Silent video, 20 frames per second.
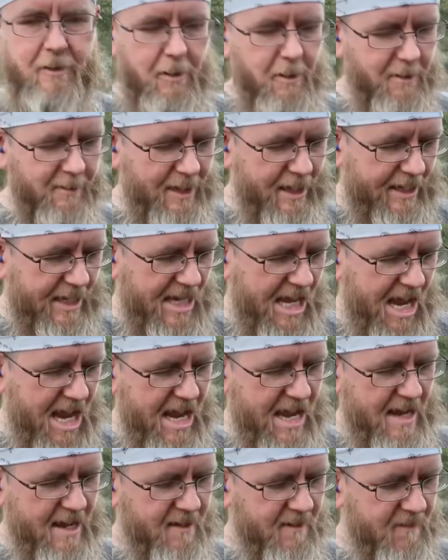holding the
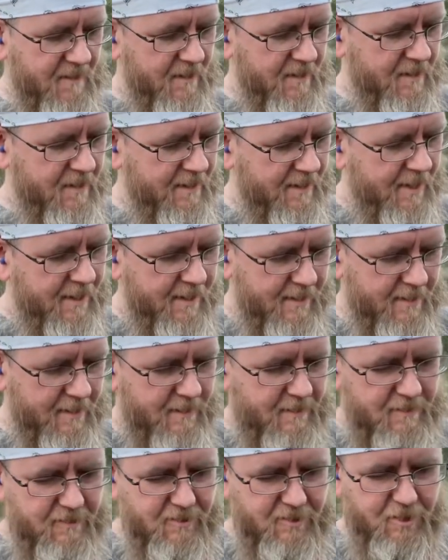can
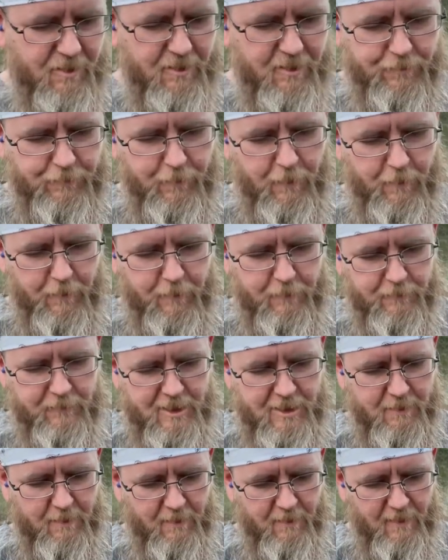to control the
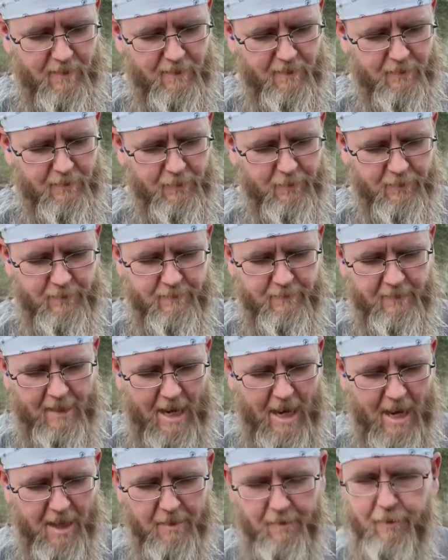recoil.
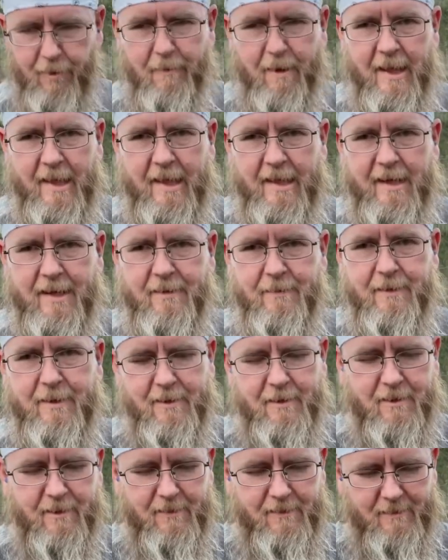I don't know why that
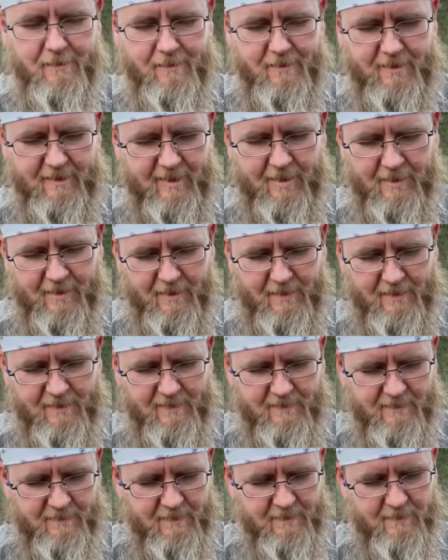didn't hurt. Didn't hurt.
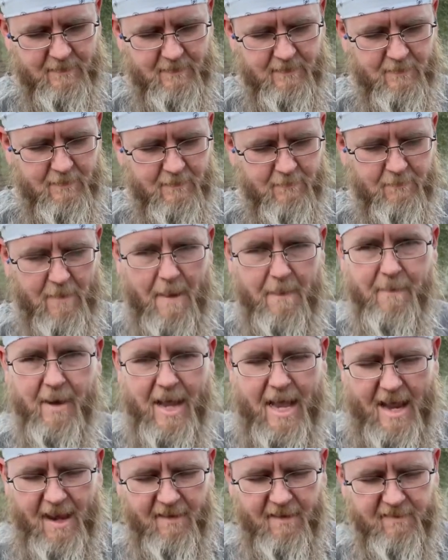Maybe my
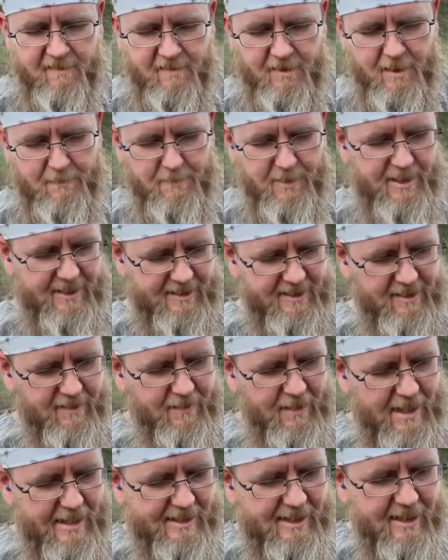hand's numb, but
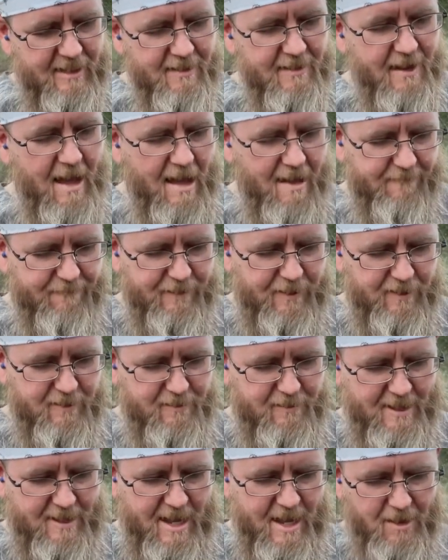it did not
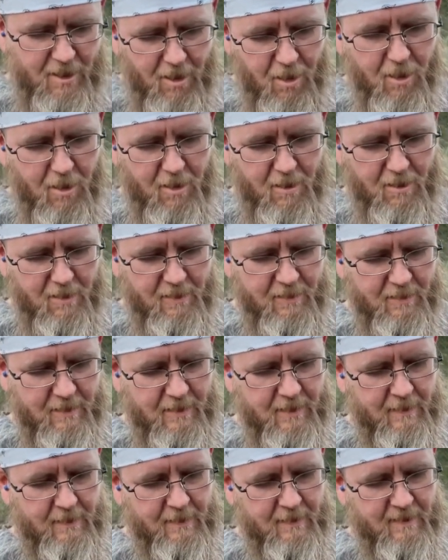feel at all
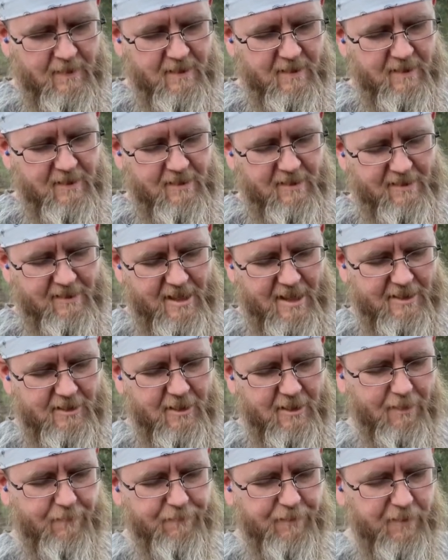like
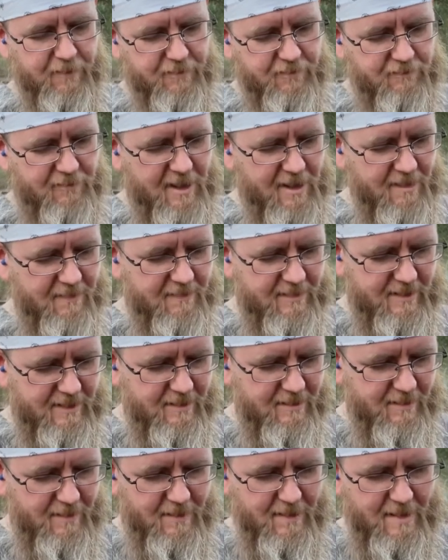the first round did.
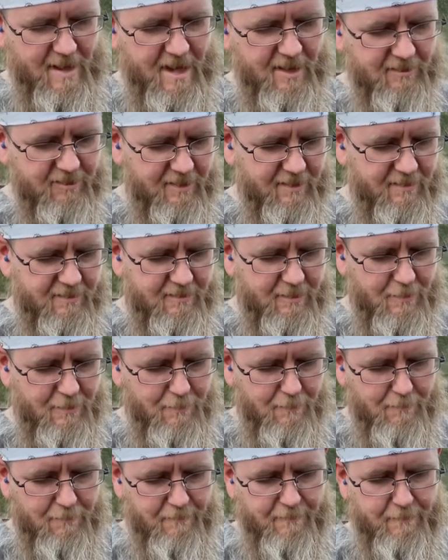It actually is
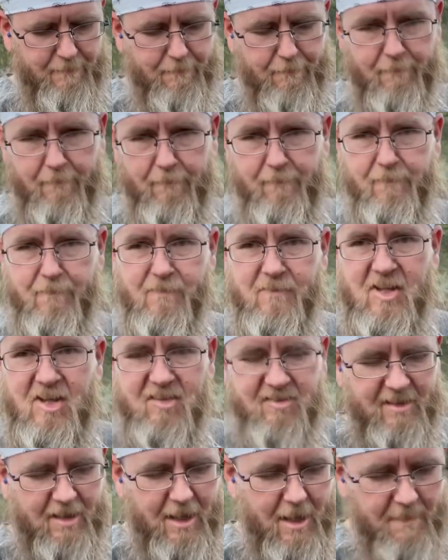so
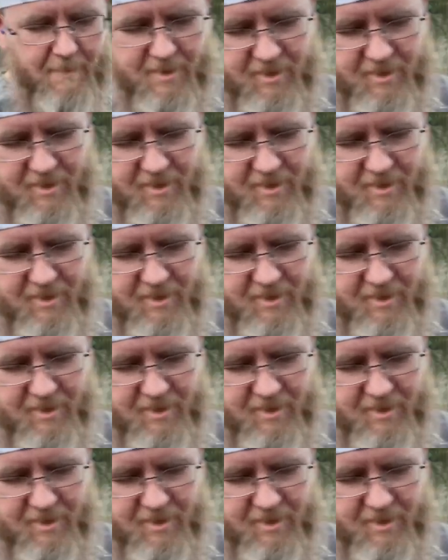decent. I'm gonna